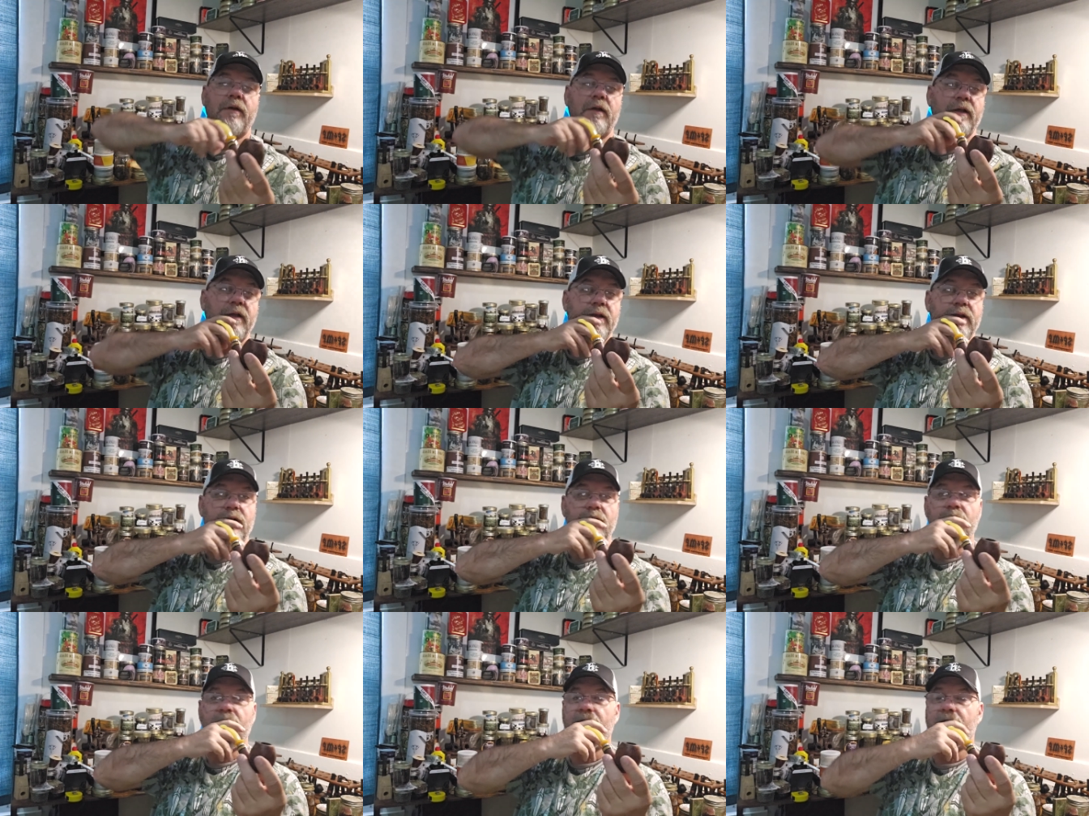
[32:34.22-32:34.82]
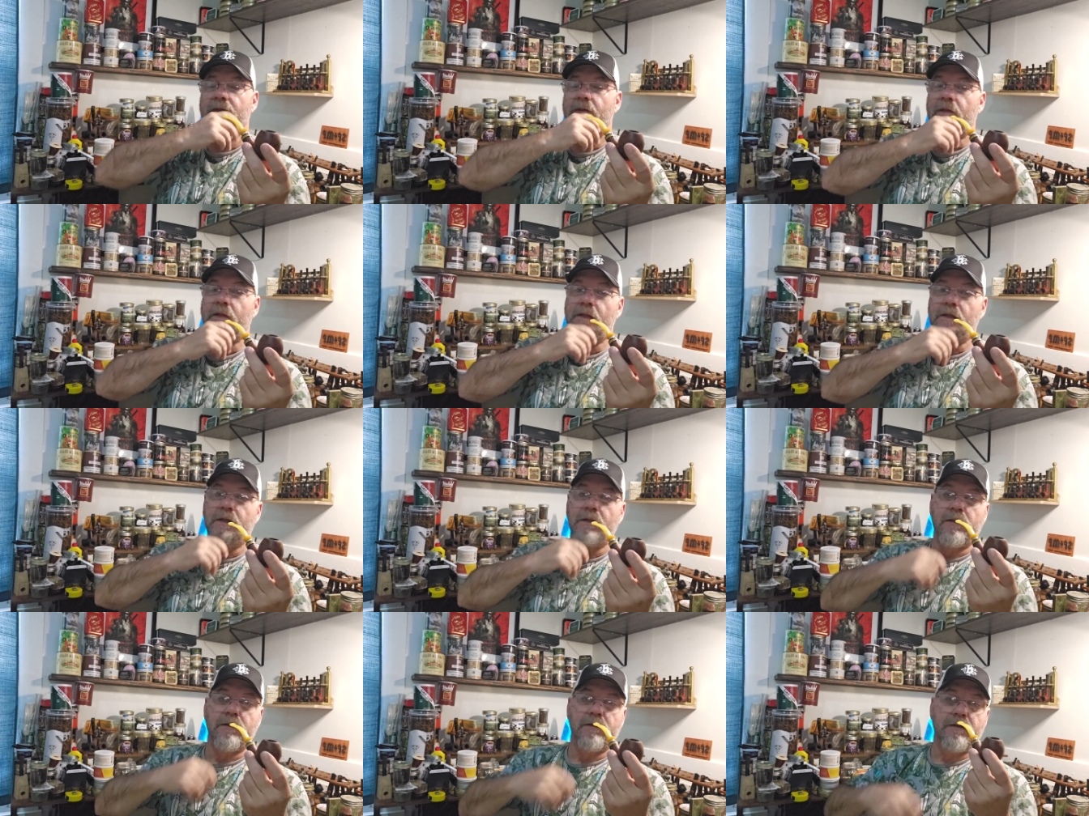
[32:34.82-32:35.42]
behind
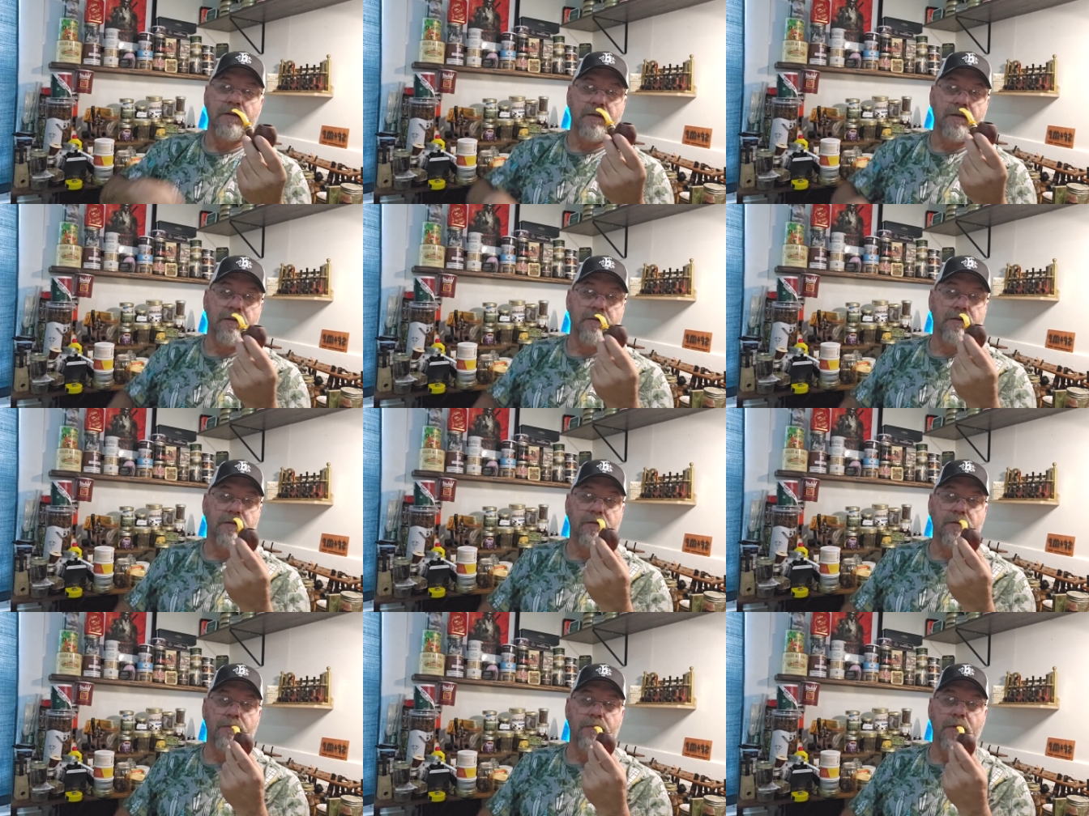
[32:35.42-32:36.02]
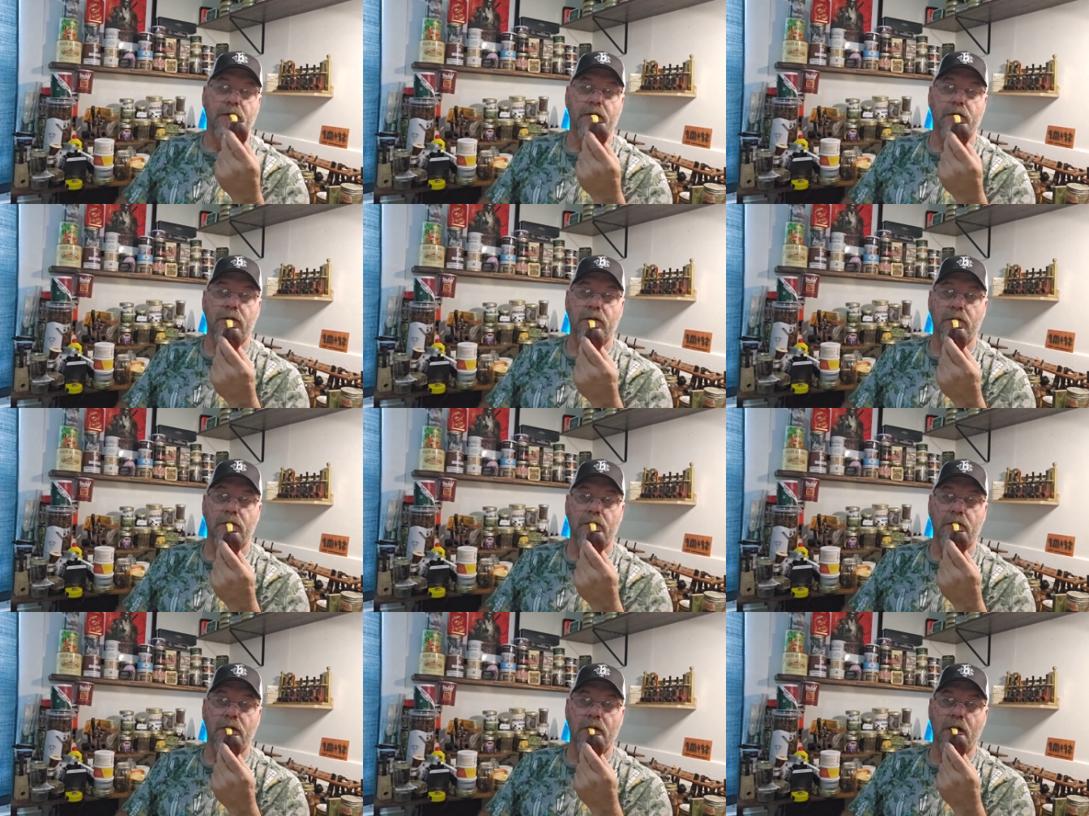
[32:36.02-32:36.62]
tins of
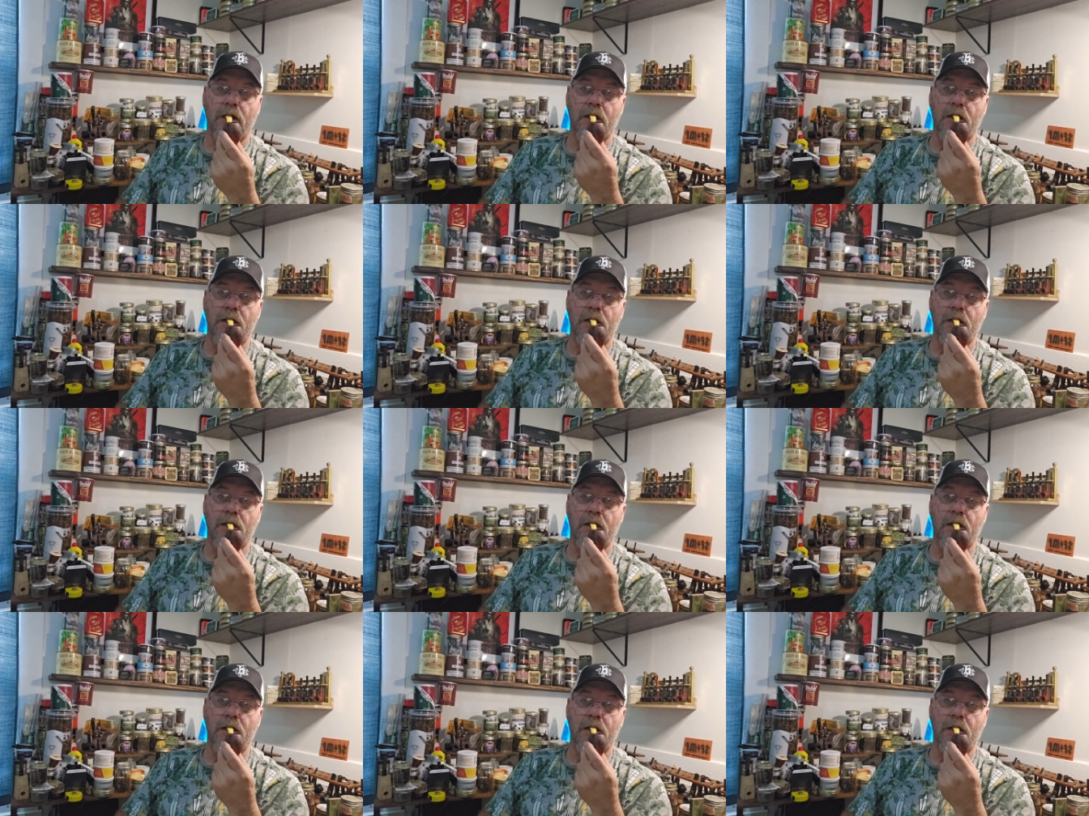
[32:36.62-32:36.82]
tobacco.